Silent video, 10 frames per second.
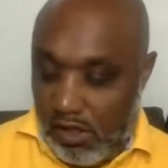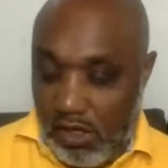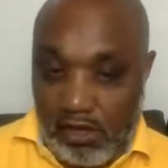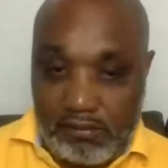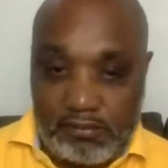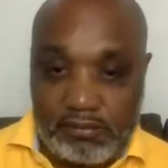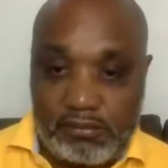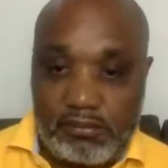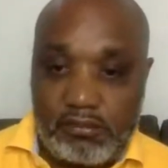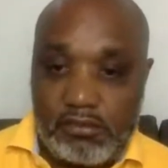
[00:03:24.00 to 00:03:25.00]
Um,
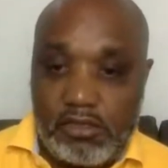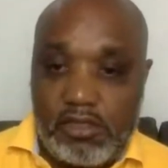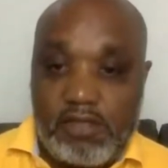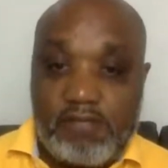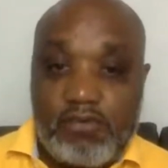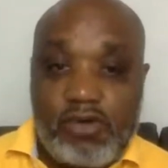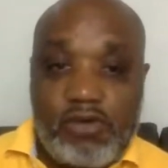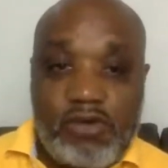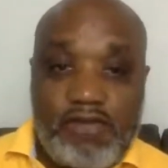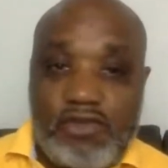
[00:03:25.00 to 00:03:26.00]
the more
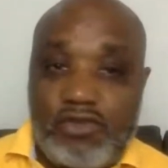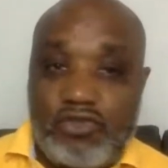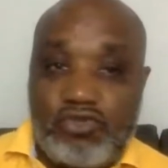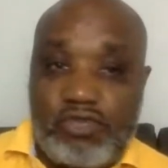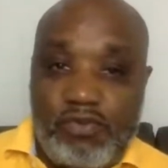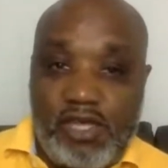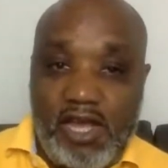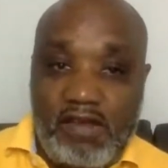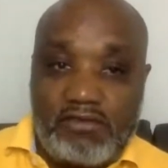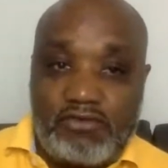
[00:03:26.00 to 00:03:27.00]
revenue stream we
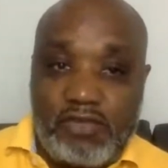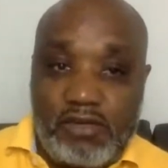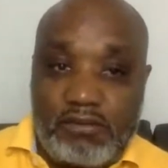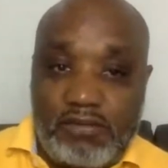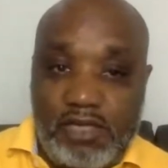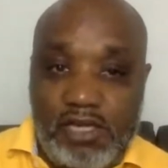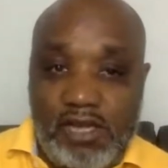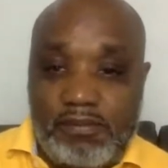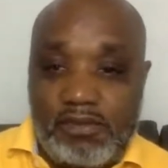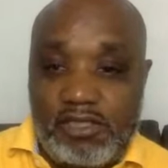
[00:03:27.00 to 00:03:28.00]
have from an
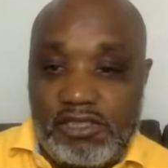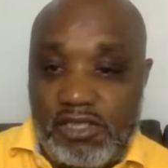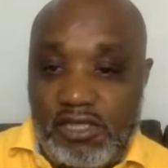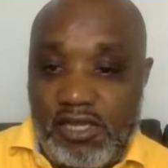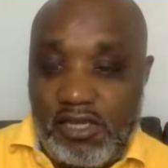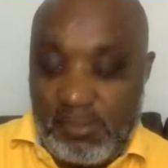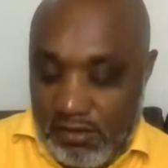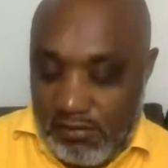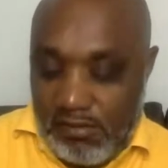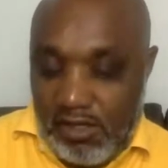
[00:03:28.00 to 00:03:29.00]
operation, then
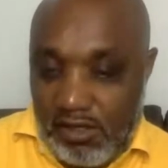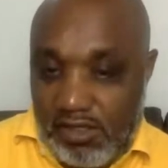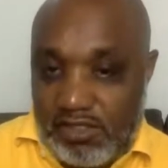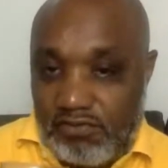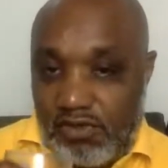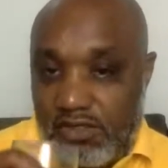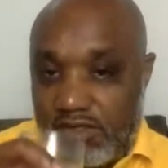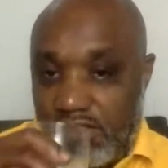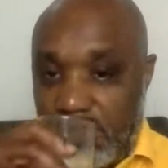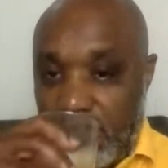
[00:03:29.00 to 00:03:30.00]
the better it is for
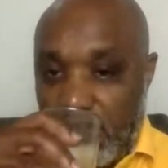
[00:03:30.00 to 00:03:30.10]
us.